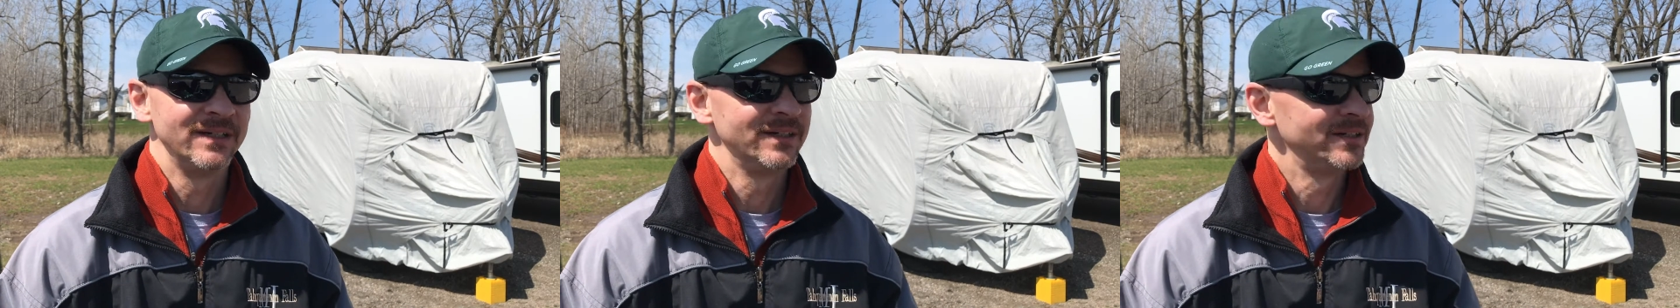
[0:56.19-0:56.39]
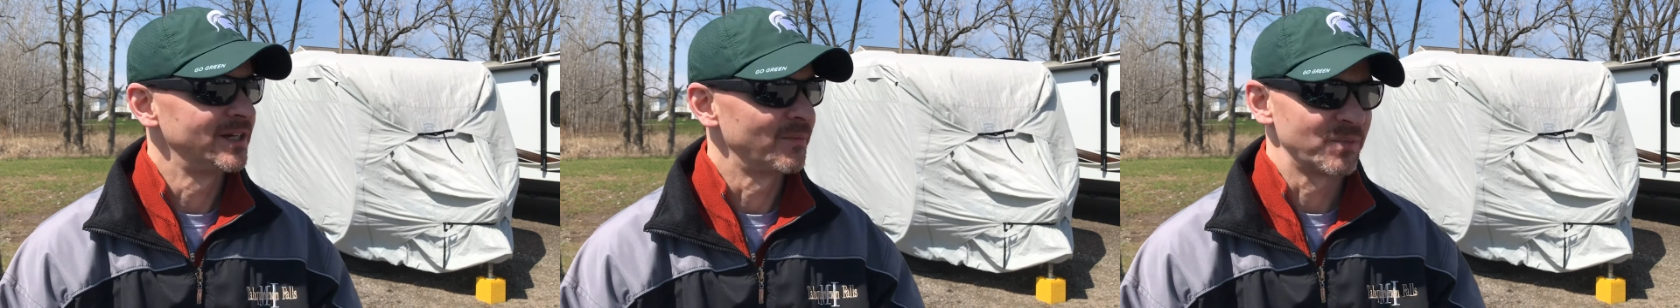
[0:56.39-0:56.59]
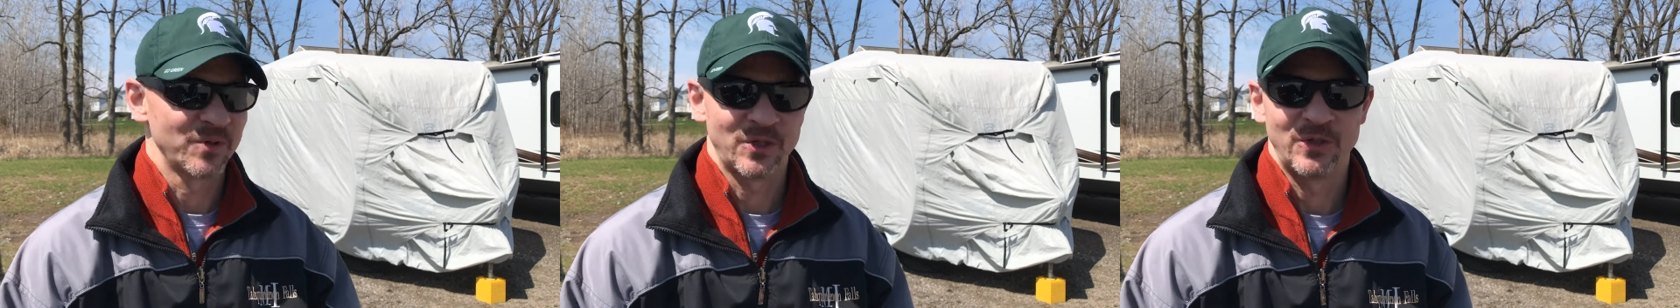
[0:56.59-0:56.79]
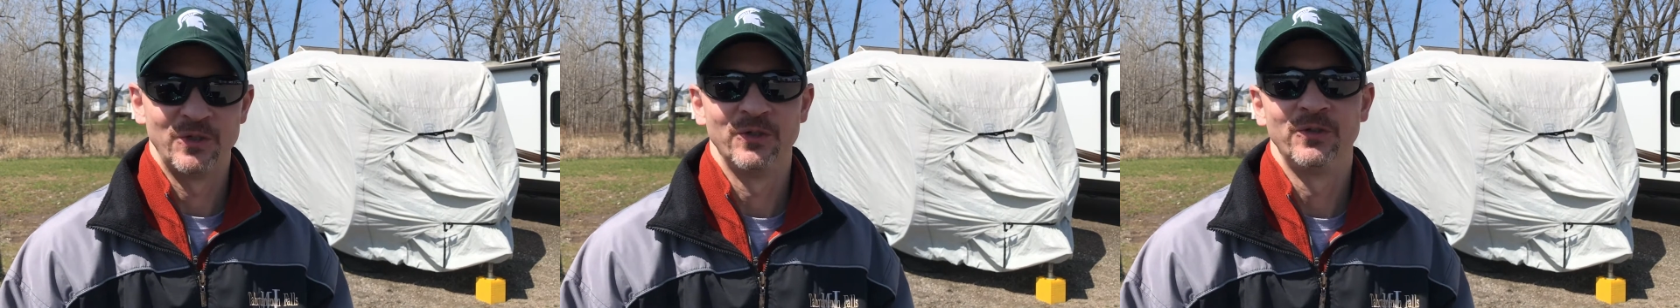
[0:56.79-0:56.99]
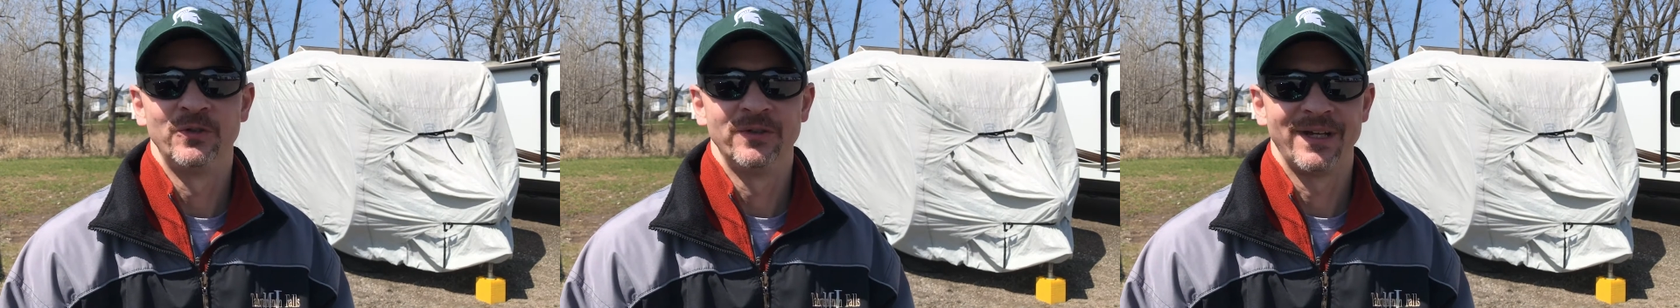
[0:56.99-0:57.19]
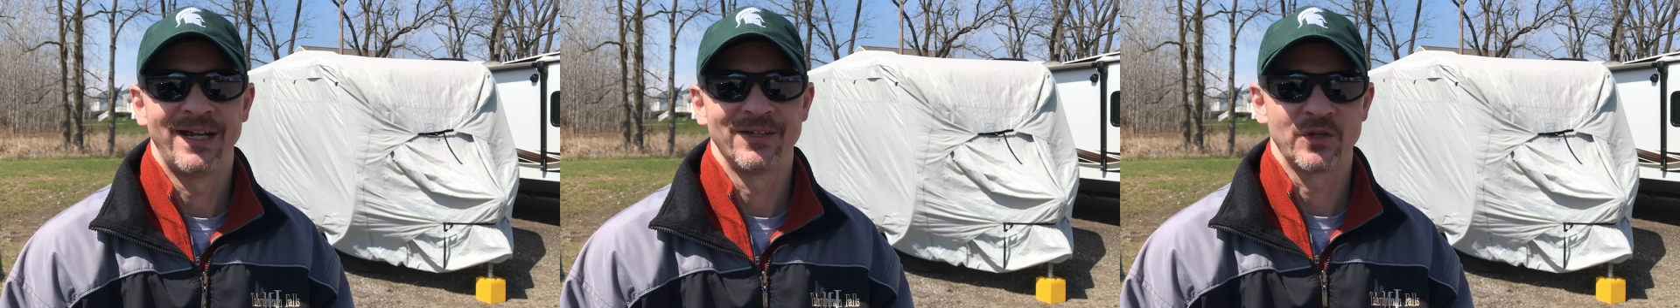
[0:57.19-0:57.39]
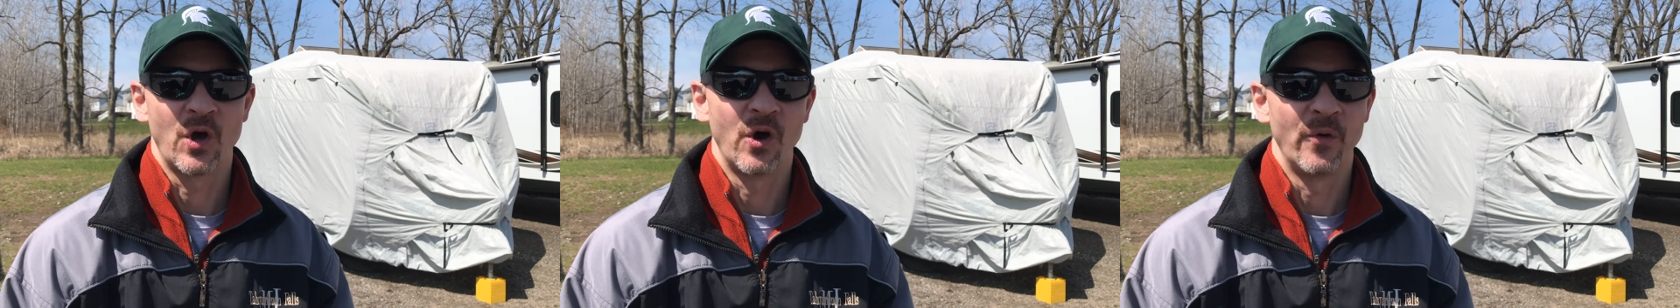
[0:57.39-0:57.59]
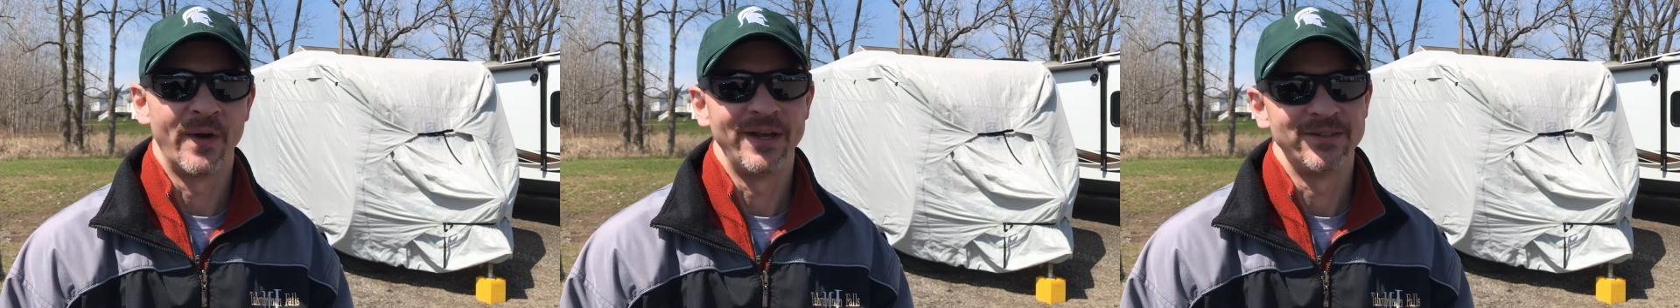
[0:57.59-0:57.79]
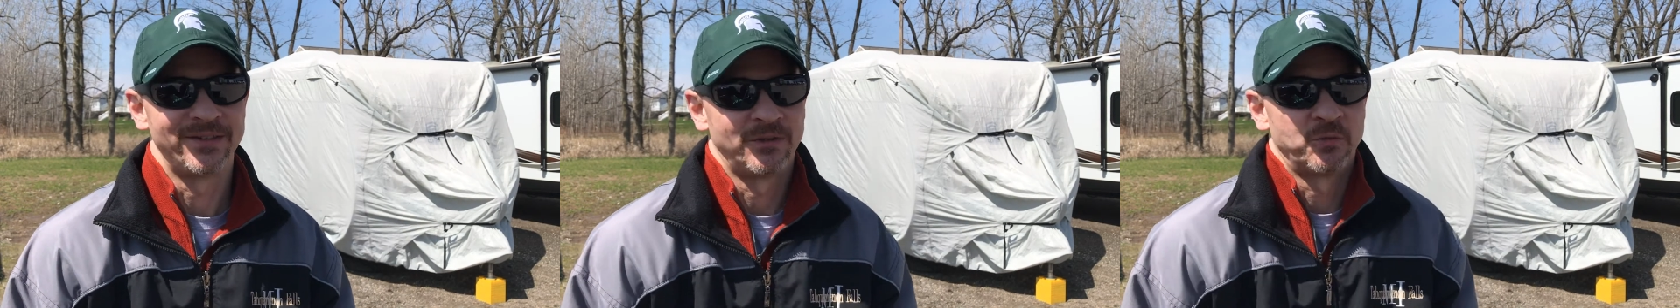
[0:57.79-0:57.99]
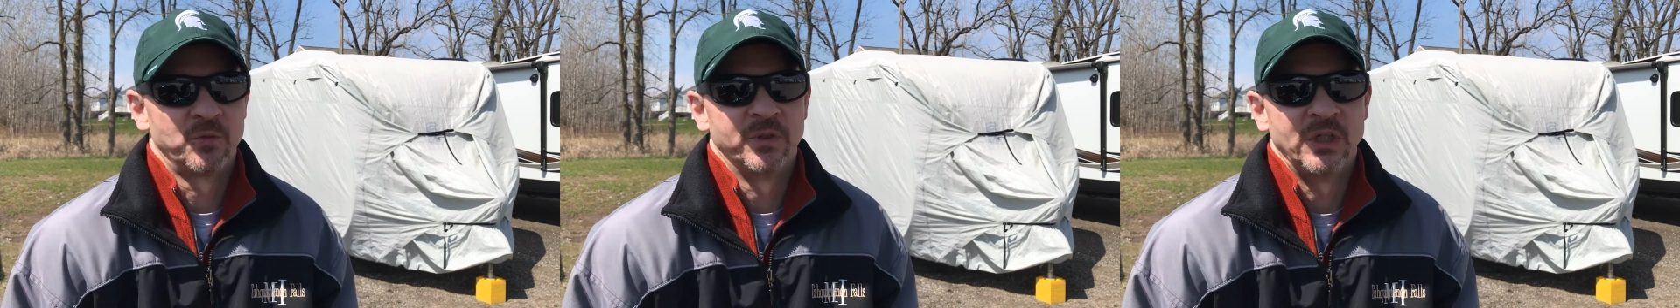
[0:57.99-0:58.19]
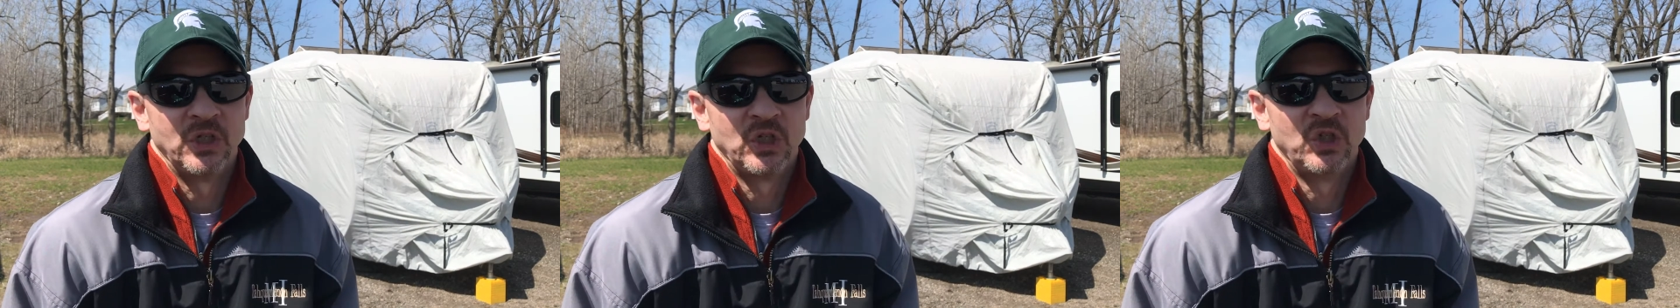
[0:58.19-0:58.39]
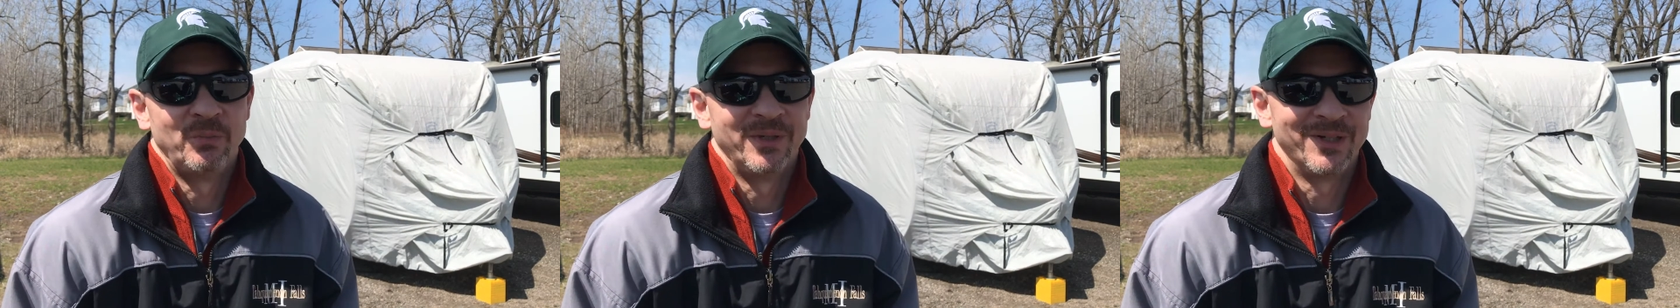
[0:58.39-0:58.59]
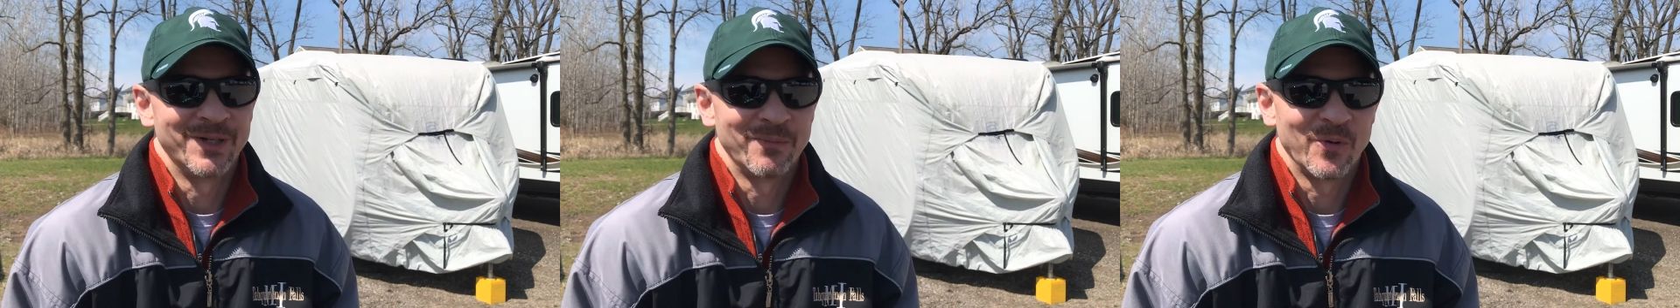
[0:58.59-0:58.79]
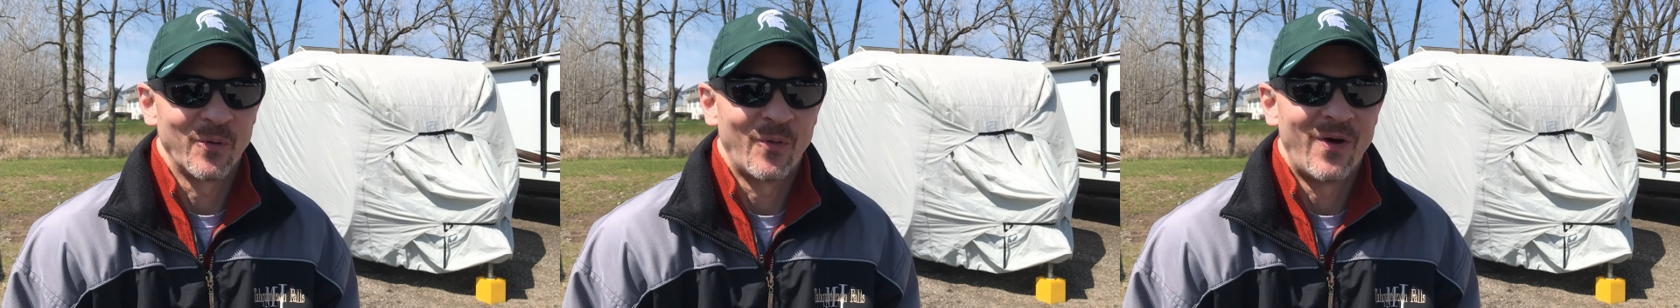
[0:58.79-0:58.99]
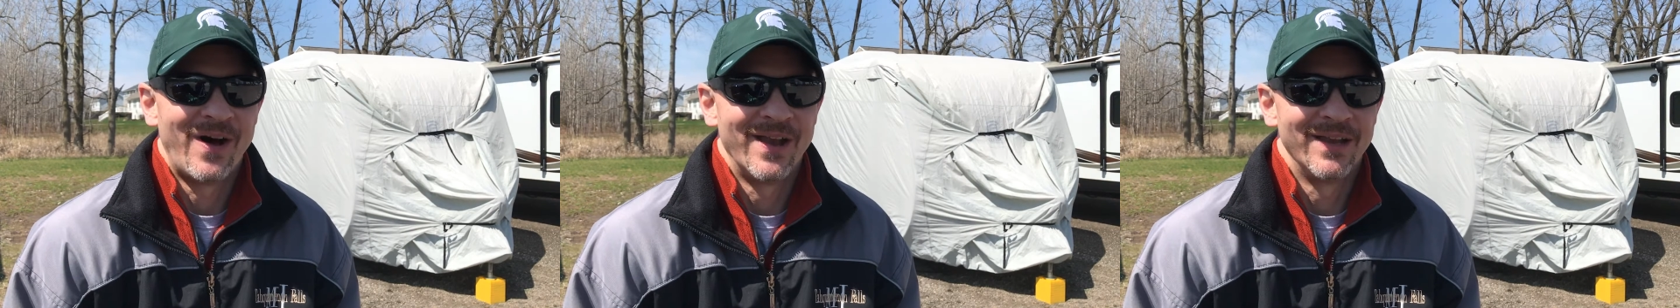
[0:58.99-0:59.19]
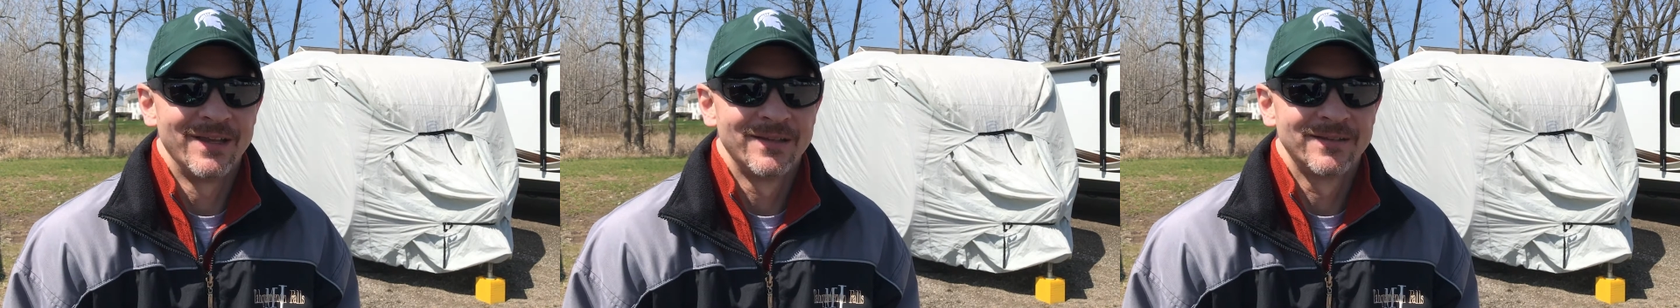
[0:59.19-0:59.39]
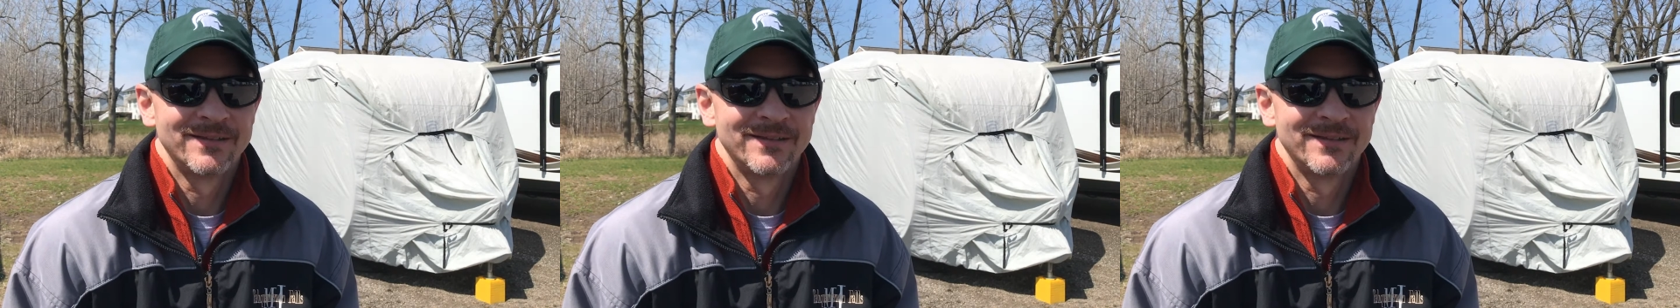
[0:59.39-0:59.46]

Number two, as always, this really should be number one,